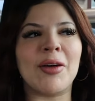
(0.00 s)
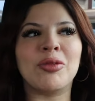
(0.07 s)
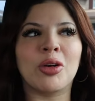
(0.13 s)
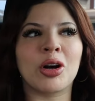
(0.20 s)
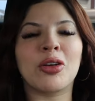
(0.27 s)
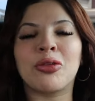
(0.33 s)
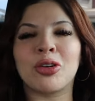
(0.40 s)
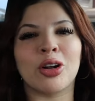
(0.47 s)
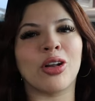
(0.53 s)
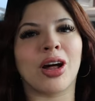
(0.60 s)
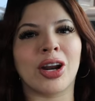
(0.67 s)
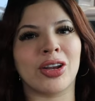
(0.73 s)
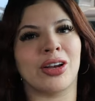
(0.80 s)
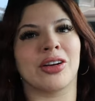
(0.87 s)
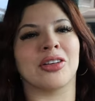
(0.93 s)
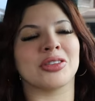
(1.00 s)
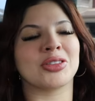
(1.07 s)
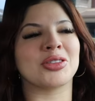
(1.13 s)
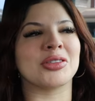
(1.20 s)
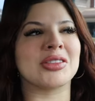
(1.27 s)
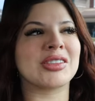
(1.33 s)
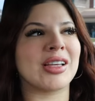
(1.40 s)
I've known her for a lot of
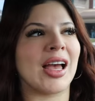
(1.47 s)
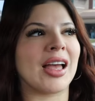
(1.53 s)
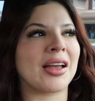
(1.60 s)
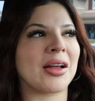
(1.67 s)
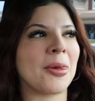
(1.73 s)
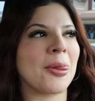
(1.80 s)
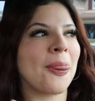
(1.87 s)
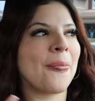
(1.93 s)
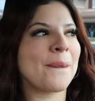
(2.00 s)
years, so it's like